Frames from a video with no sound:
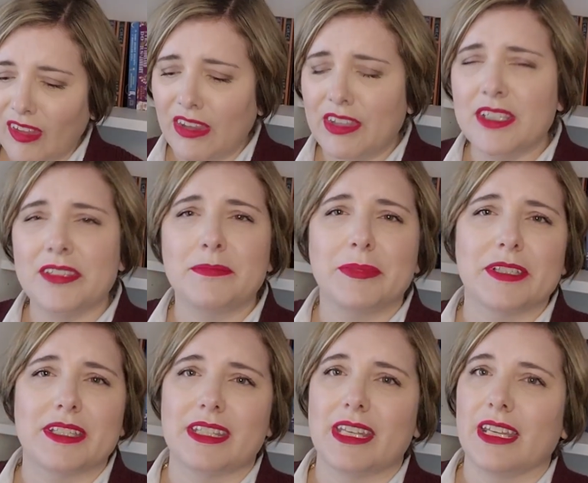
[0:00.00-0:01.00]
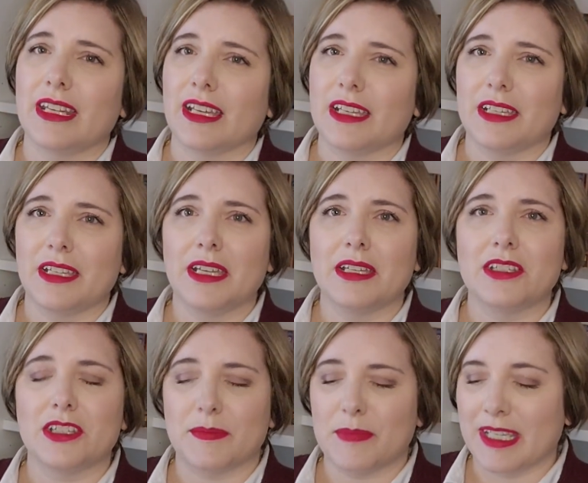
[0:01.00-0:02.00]
These are books that I
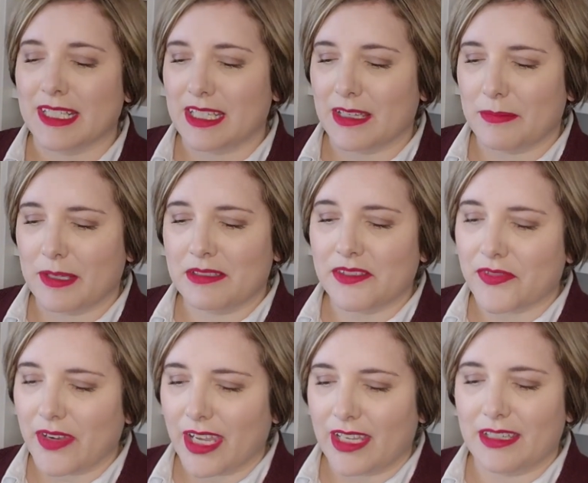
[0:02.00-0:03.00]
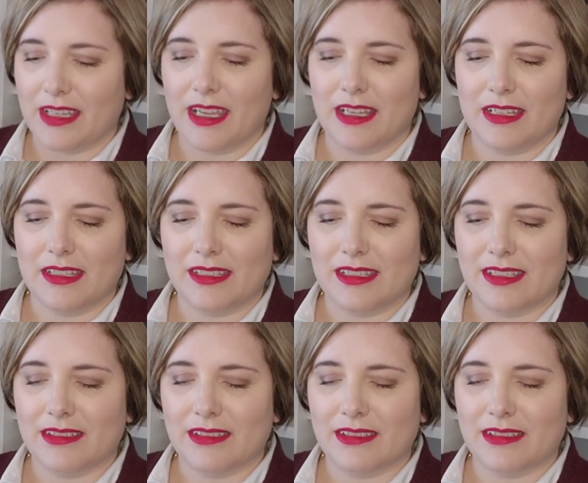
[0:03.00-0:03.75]
just picked up and read and